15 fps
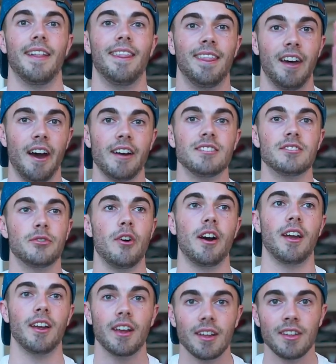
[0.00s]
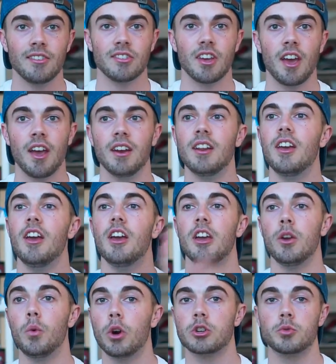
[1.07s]
That's fucking insane.
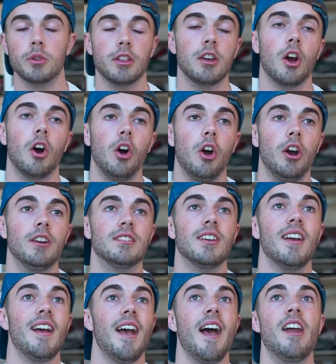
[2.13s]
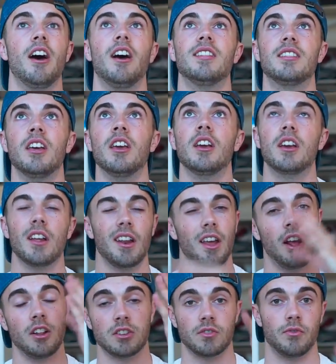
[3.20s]
He works really hard, and I think
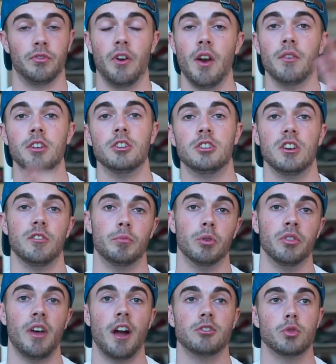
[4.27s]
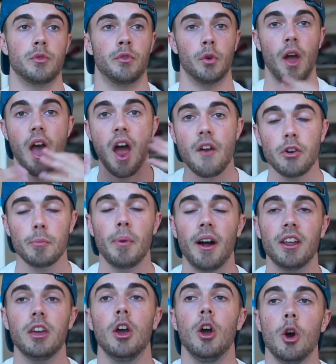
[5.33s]
it's very achievable naturally for
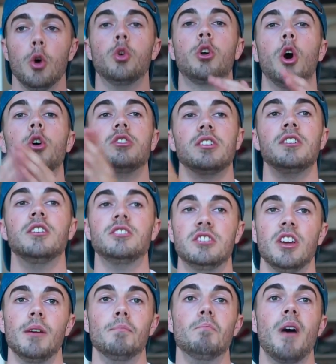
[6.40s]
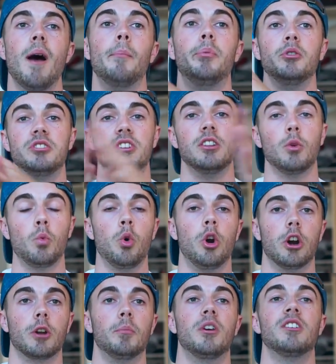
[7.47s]
everybody who goes in the gym and puts in the
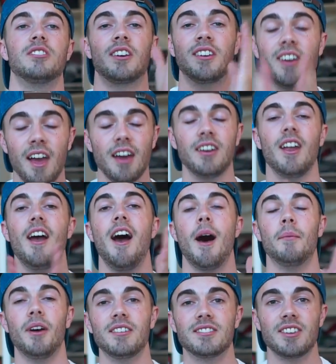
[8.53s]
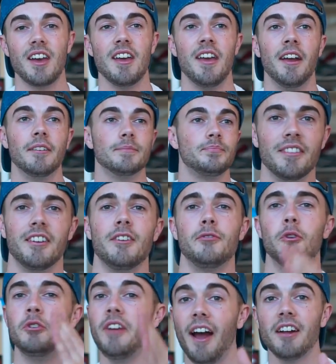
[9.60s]
work. Because again, I'm not saying that if
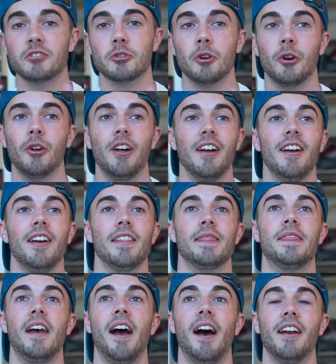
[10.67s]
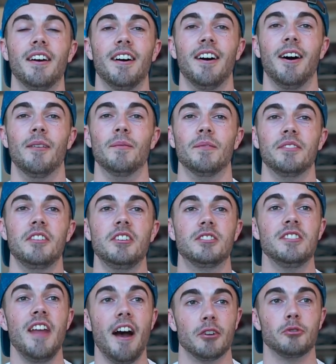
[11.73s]
you're natural, that these
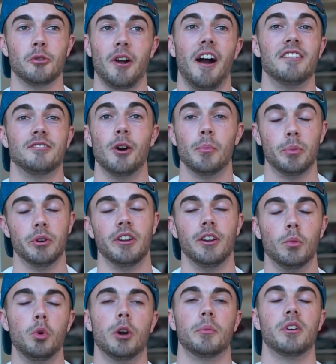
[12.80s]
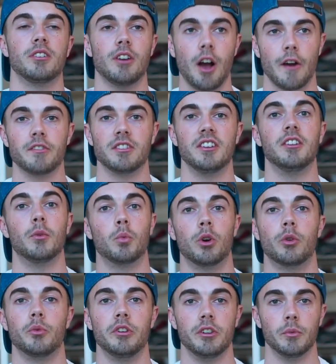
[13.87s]
natural guys don't put in the work, because obviously they work
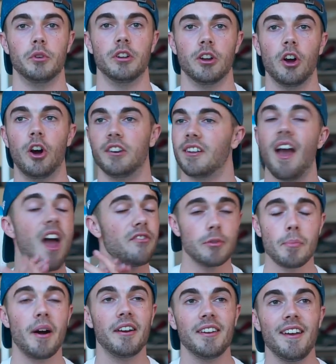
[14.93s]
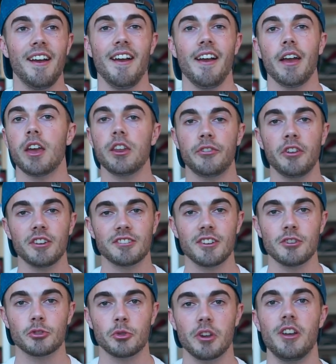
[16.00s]
really, really hard. Everybody in the fitness
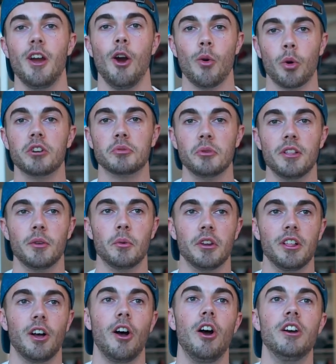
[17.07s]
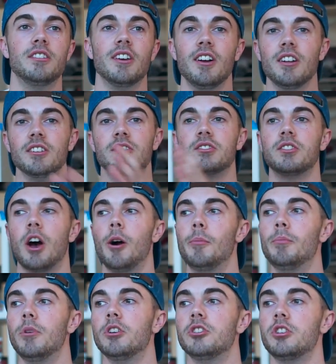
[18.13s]
industry works really, really hard.
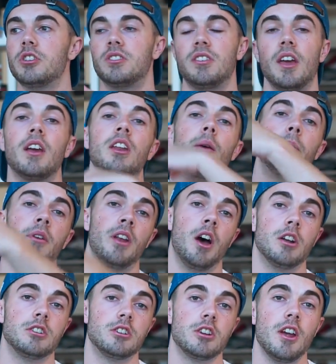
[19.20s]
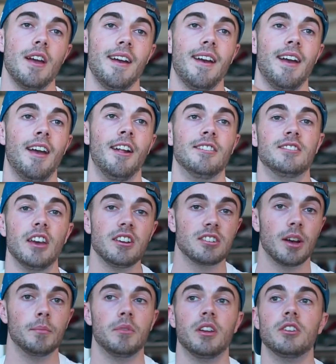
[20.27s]
Some just take it up a notch and take
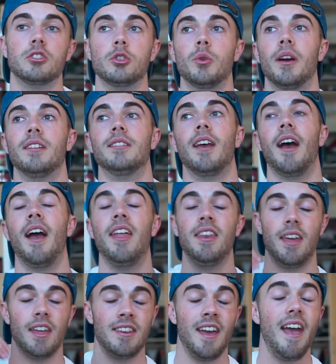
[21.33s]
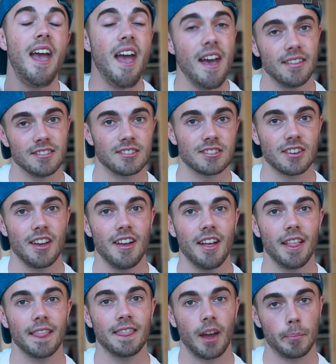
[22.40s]
something to enhance
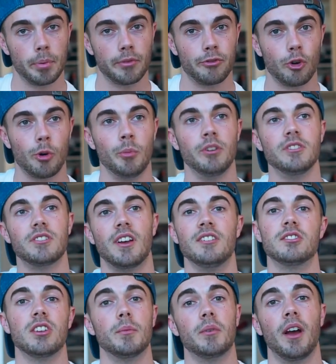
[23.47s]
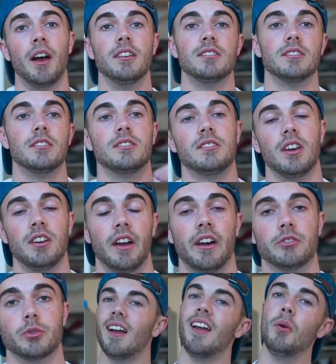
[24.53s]
that performance, and some guys stay
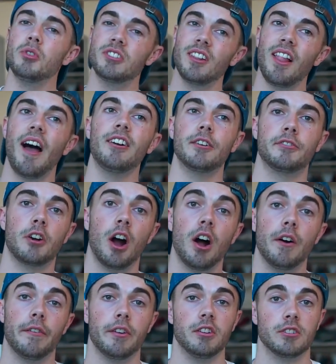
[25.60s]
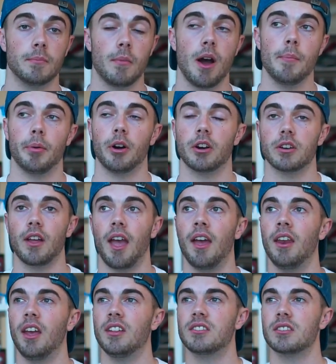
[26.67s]
natural. It was a lack of confidence on my part,
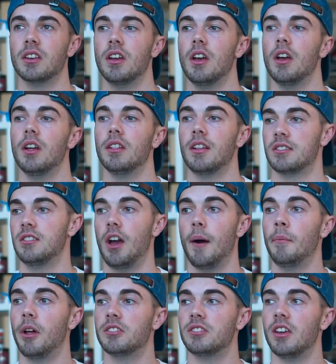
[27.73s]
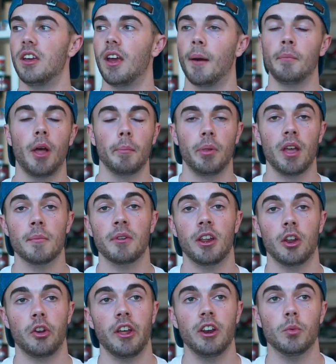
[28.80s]
and I'm not saying, I'm not blaming that
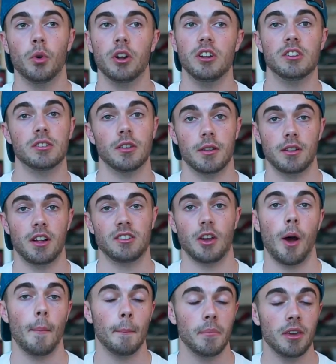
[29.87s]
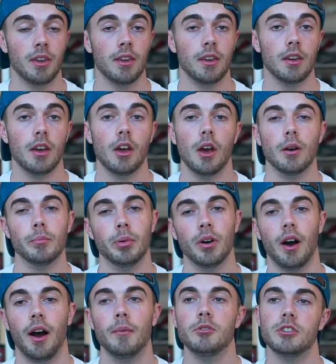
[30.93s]
on anyone, that's on me,
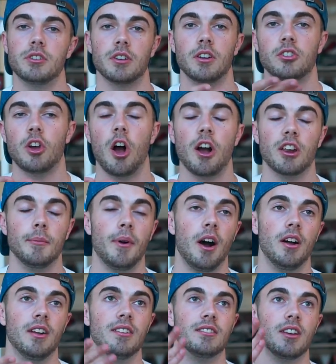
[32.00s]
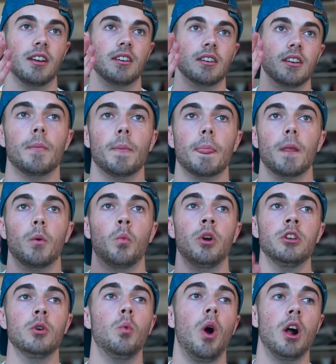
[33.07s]
but I'm just like, talking about it, like, when
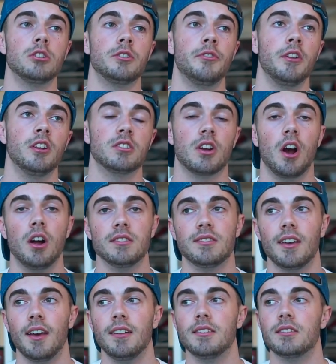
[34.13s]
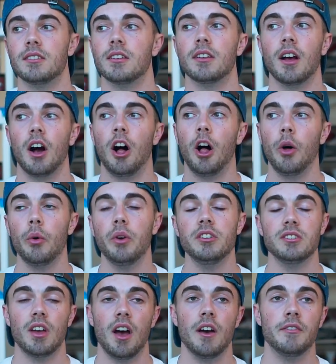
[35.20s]
you watch fitness content, always
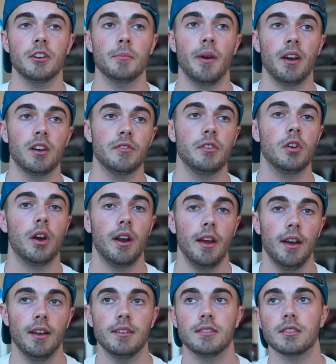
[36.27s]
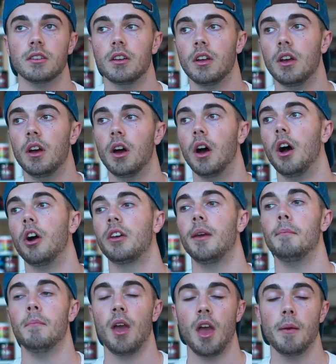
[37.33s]
have in the back of your head, okay,
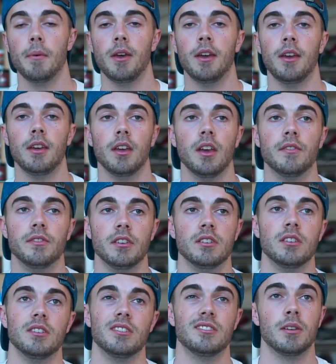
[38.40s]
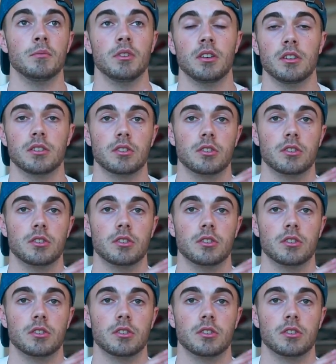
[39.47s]
maybe if someone